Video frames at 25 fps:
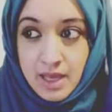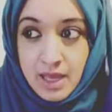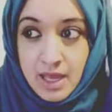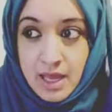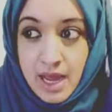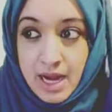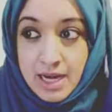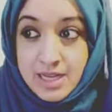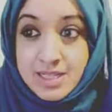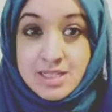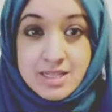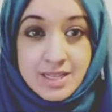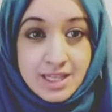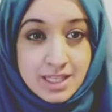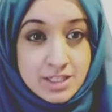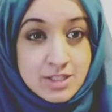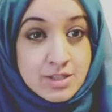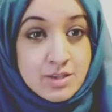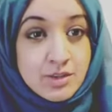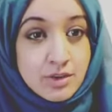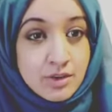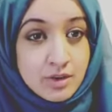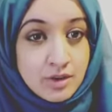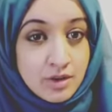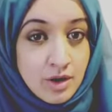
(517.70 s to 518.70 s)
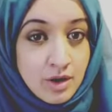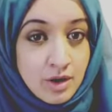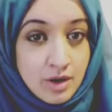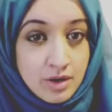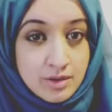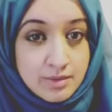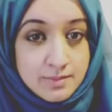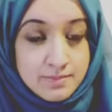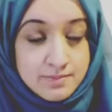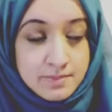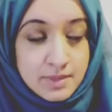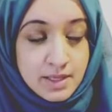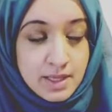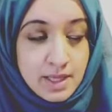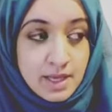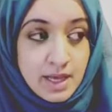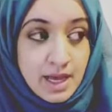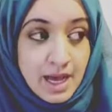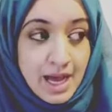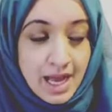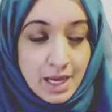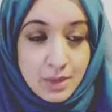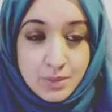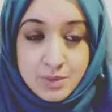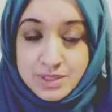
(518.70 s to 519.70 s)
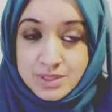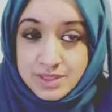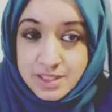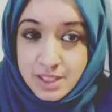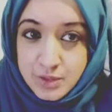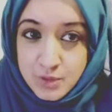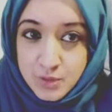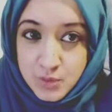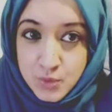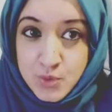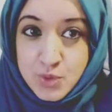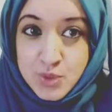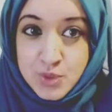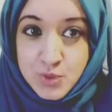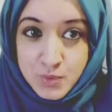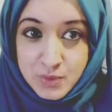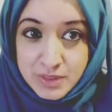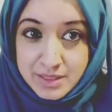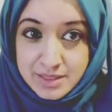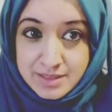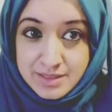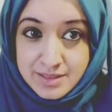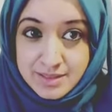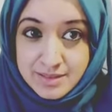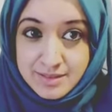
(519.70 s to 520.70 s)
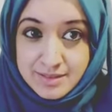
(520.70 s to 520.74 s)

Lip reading: and it's a nice looking car, I would say no to it.